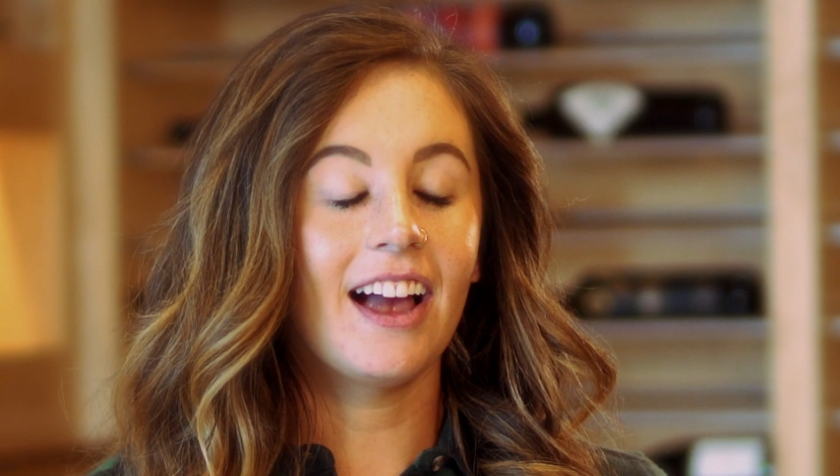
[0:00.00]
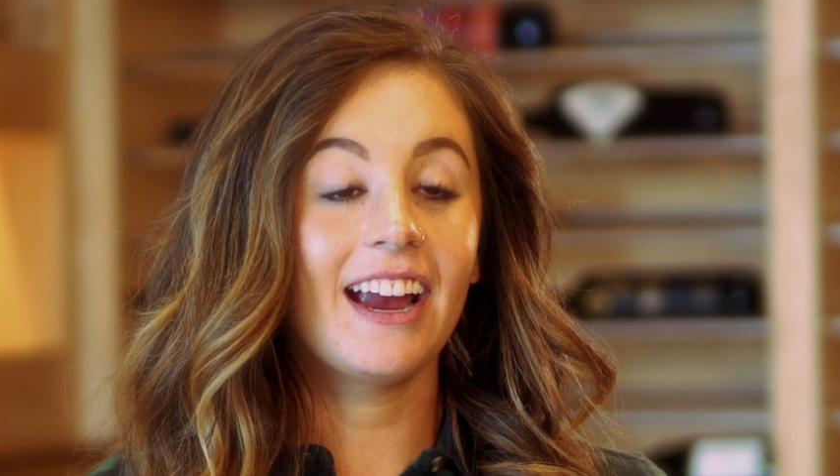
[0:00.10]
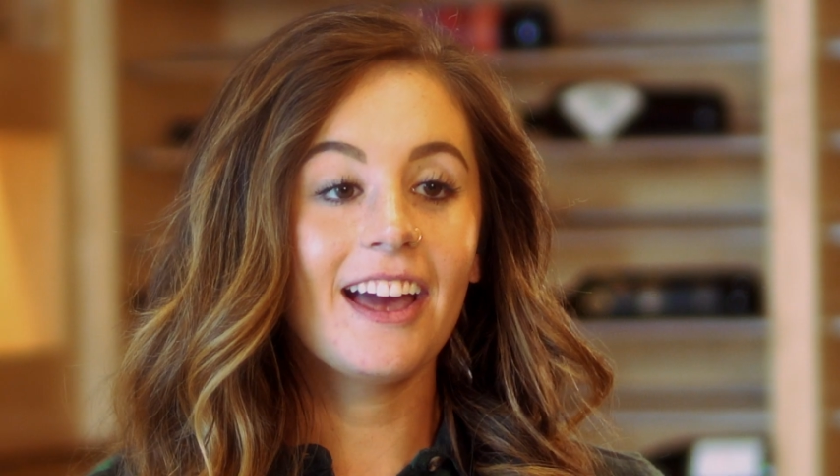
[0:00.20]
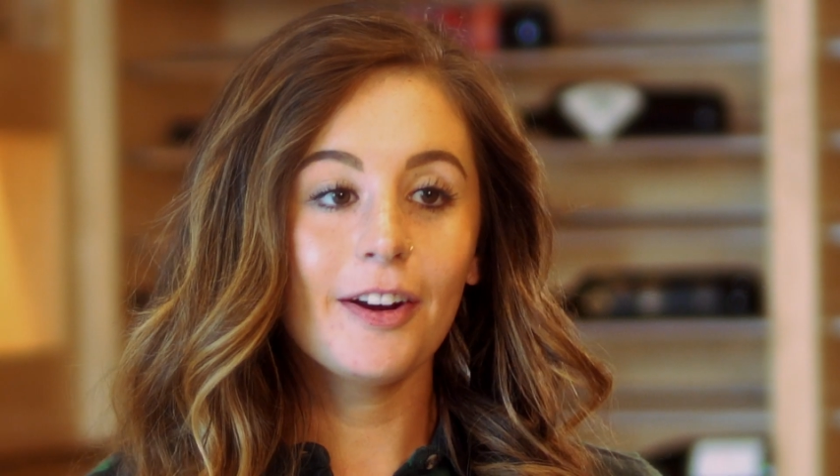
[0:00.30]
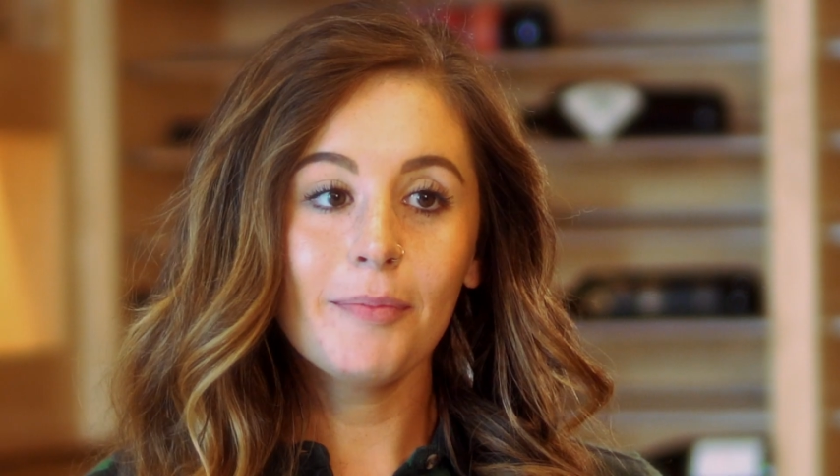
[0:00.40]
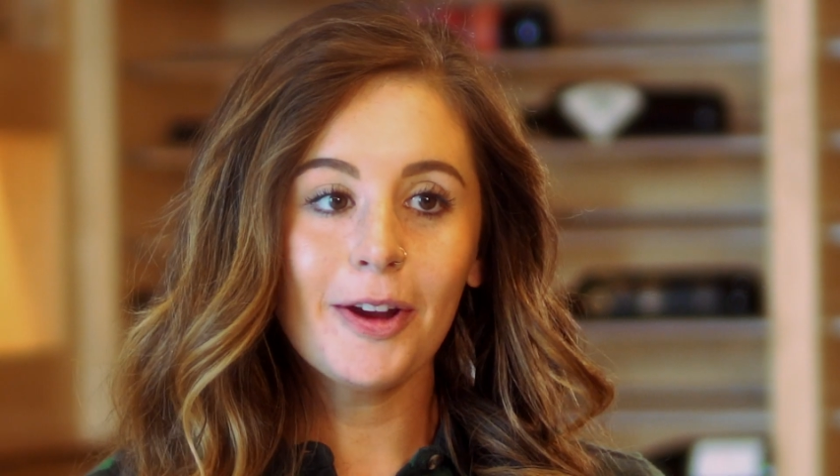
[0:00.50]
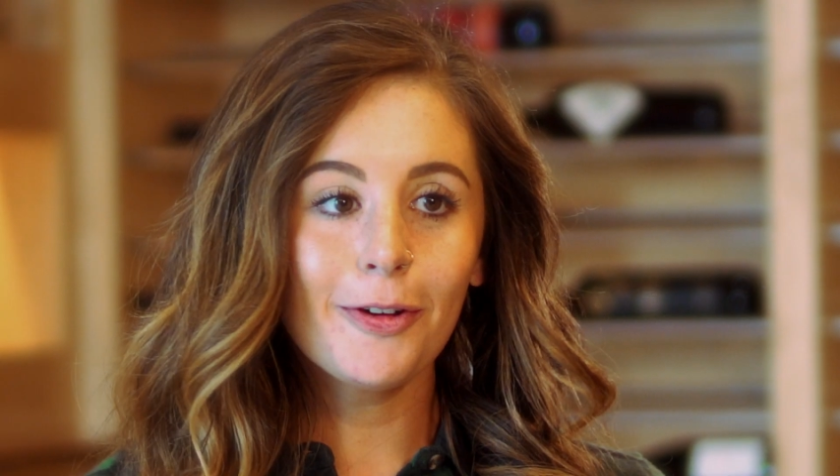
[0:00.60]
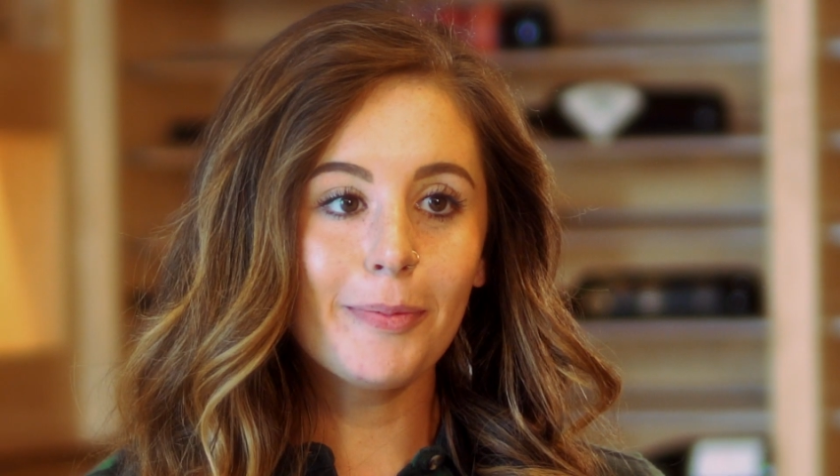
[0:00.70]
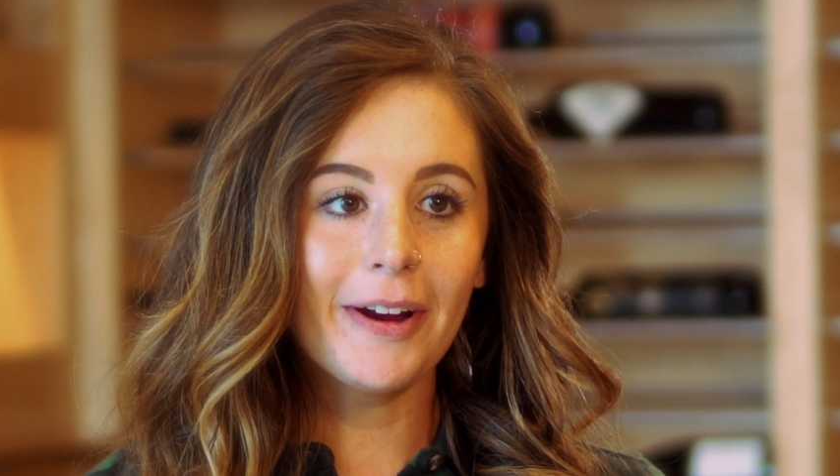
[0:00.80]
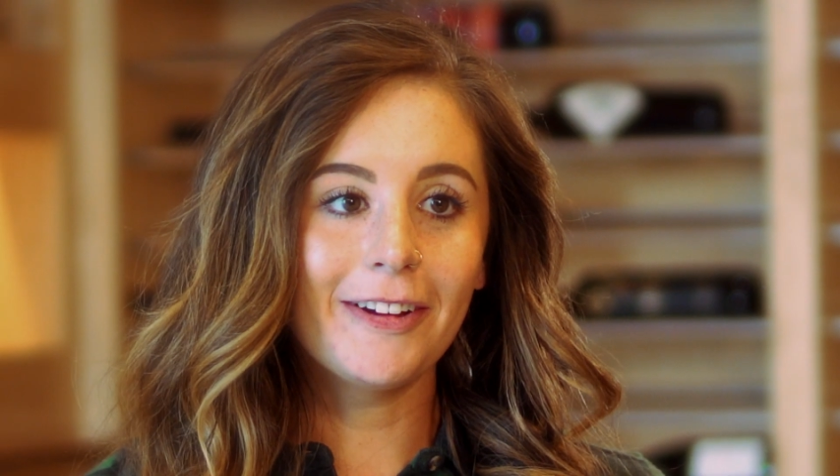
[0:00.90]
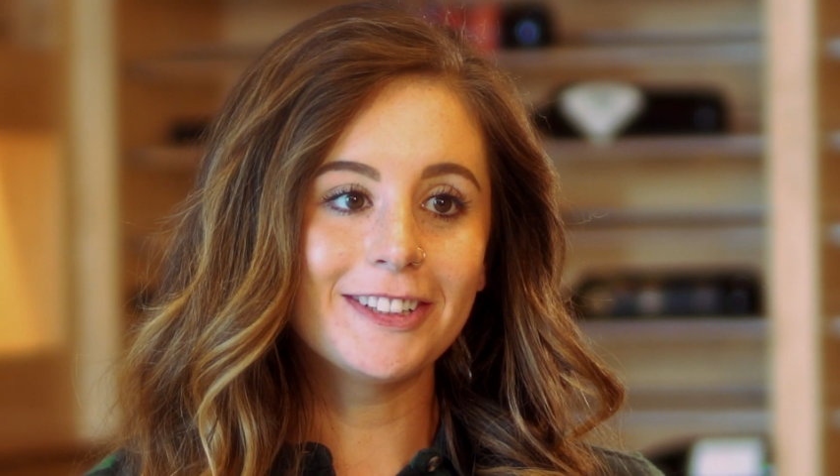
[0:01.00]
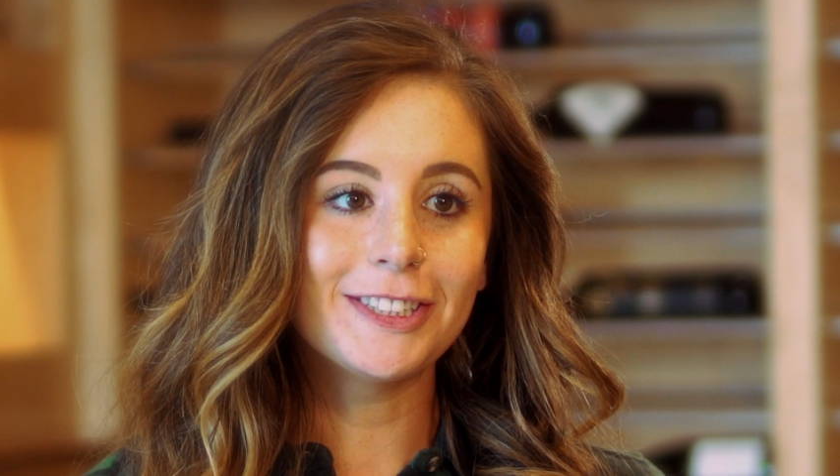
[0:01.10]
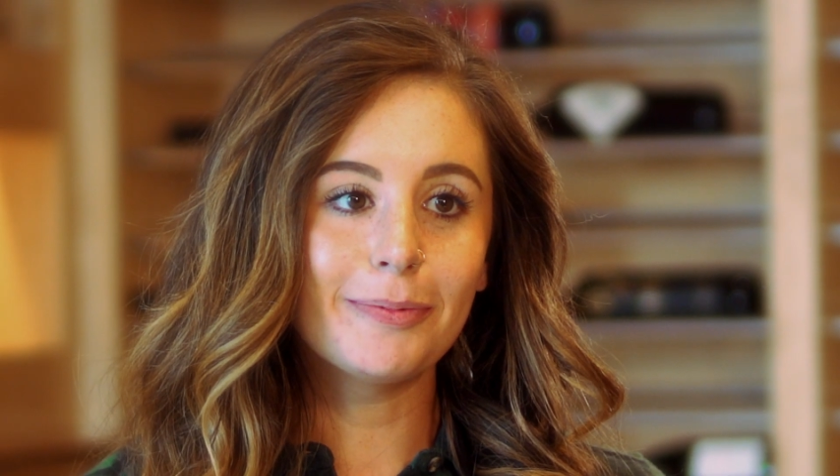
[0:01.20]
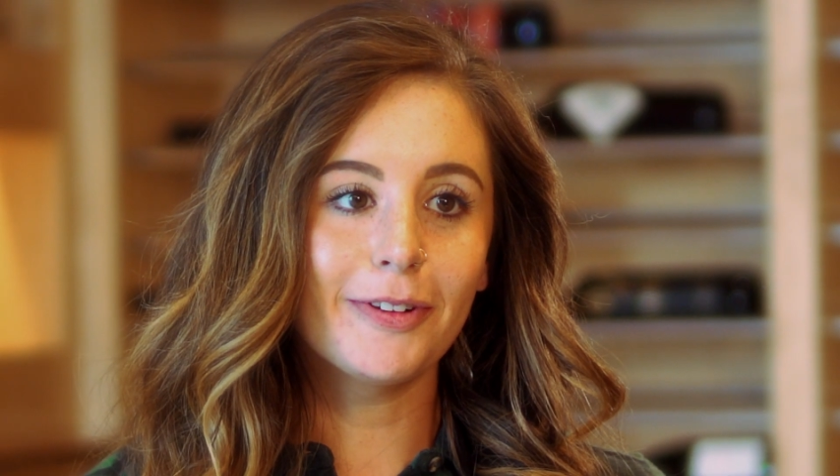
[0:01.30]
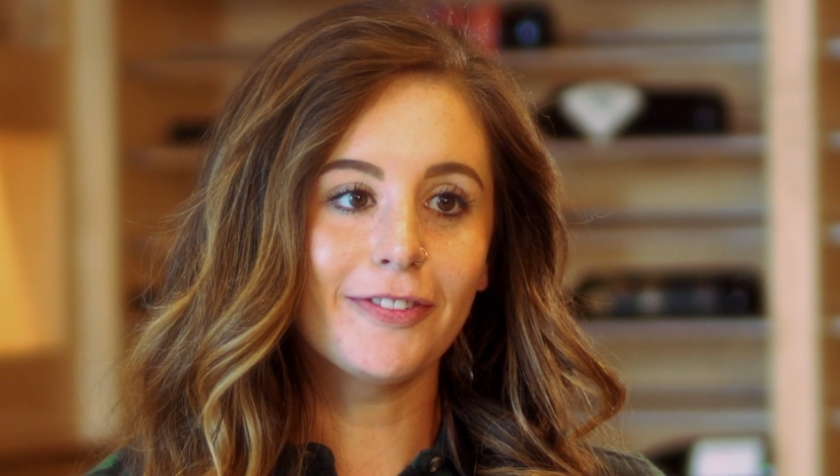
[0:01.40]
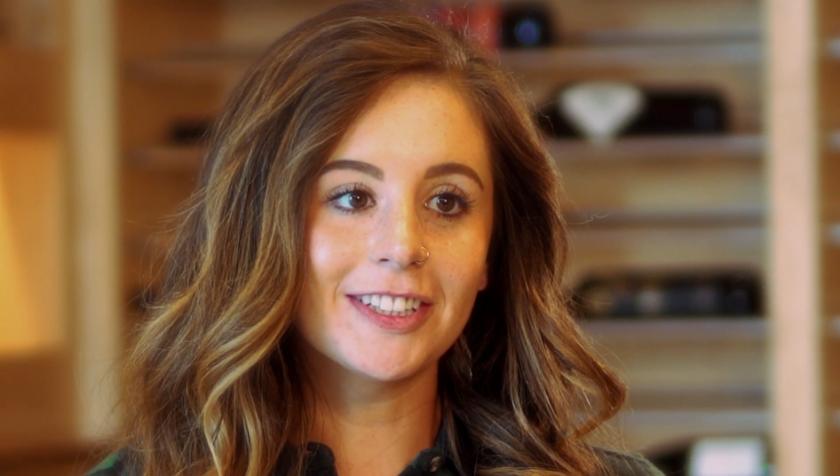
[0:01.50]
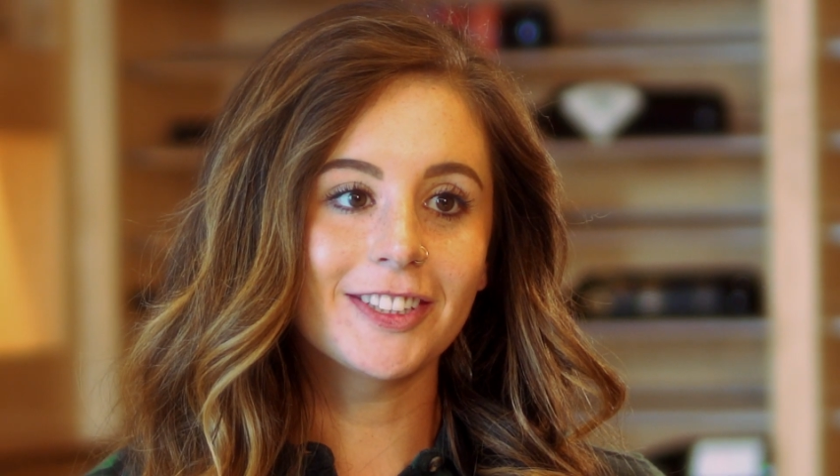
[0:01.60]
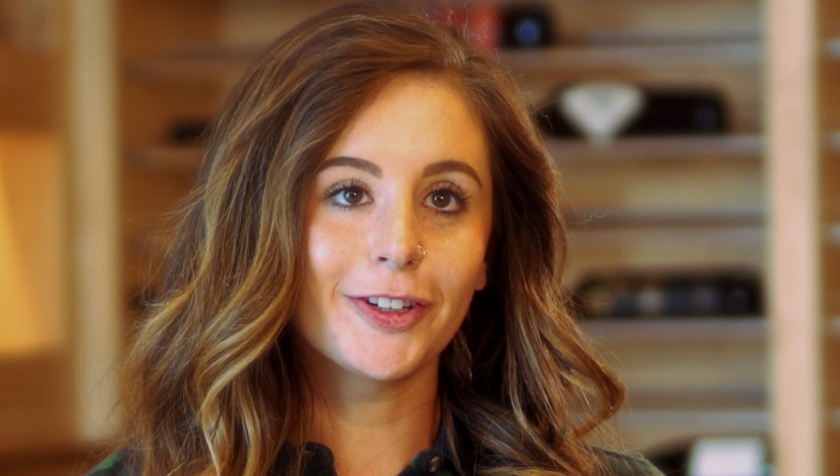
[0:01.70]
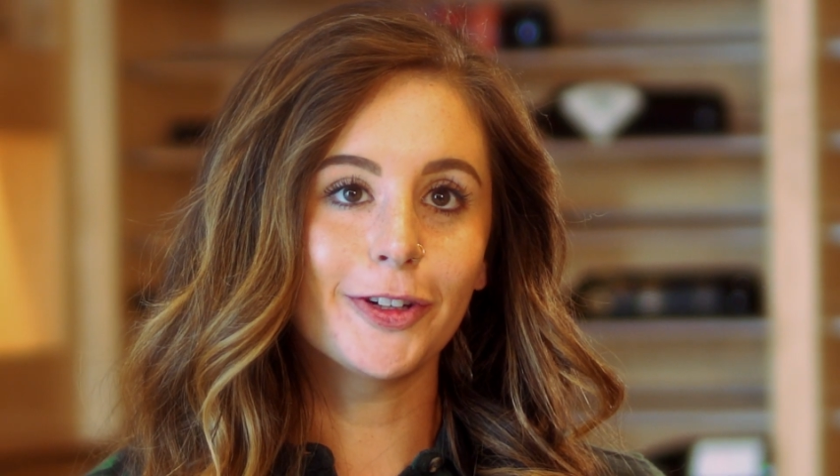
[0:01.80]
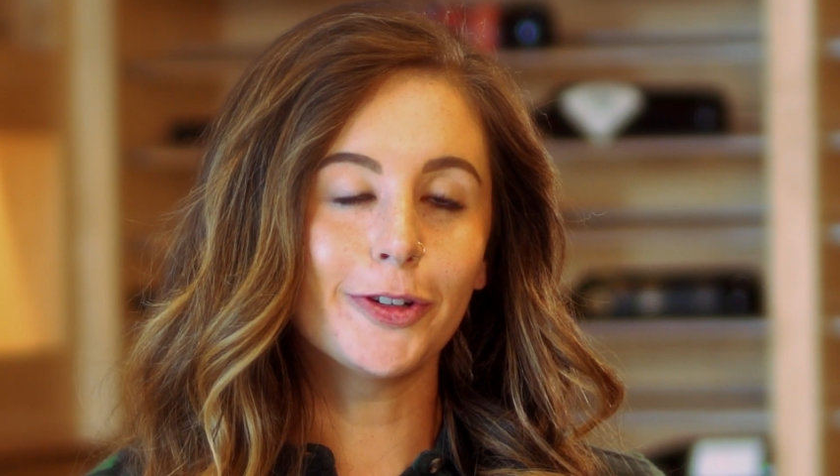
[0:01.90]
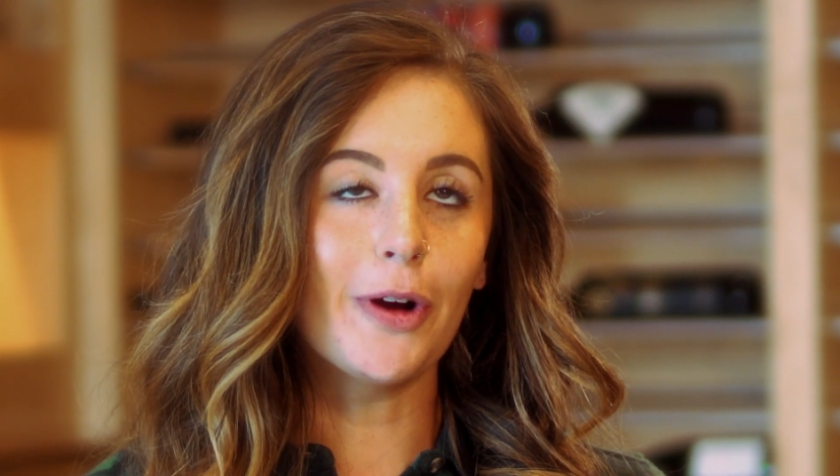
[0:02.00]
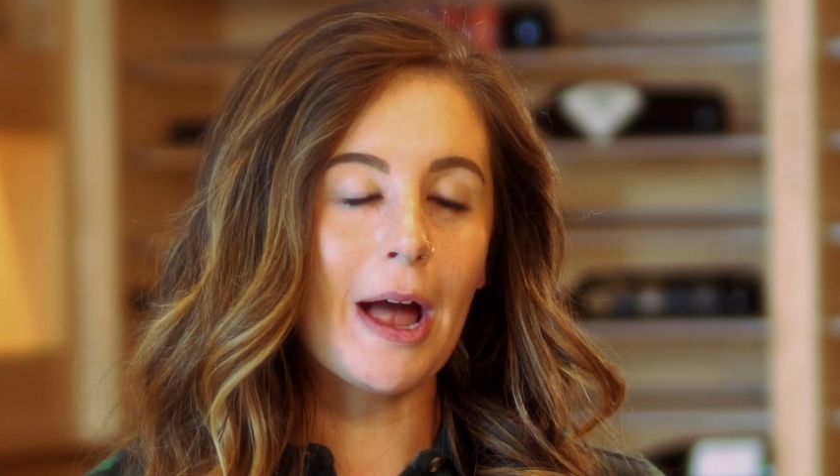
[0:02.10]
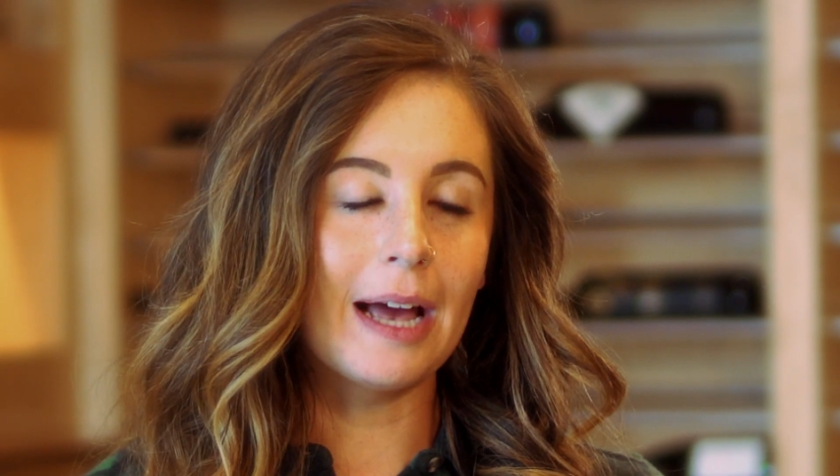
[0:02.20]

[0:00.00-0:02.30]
I had a microbiology professor who